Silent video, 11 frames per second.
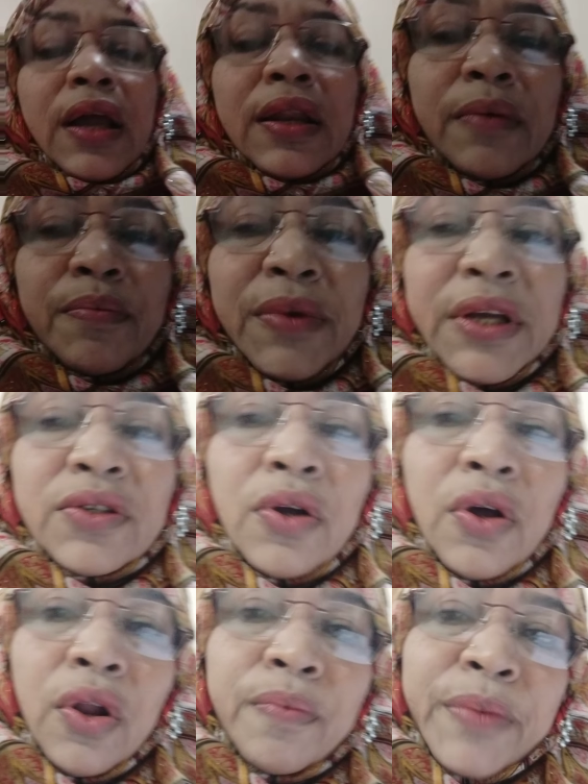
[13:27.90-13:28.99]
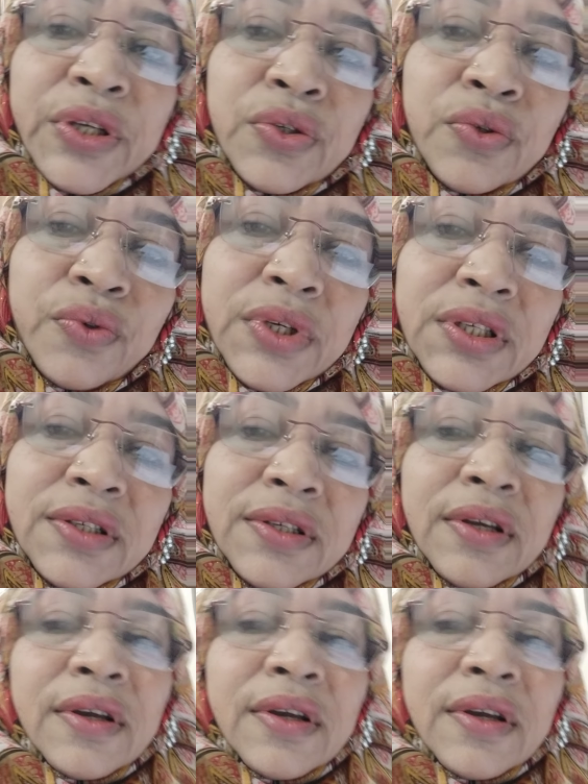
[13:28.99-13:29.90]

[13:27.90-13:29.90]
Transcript: Allah bless all of my students.